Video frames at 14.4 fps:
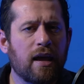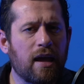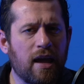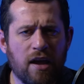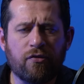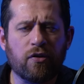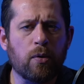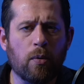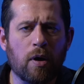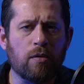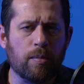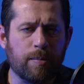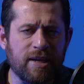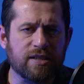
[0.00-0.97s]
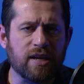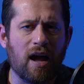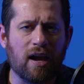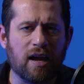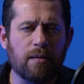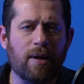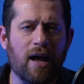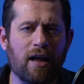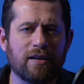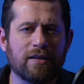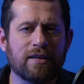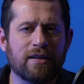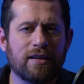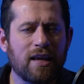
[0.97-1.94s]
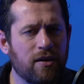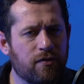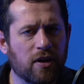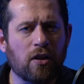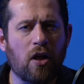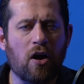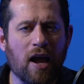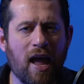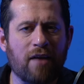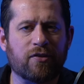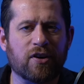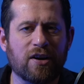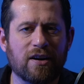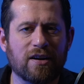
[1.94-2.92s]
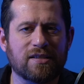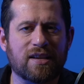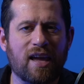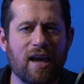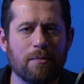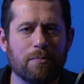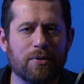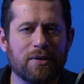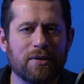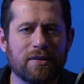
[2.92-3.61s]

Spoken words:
everyone will be talking about, even long after your escape.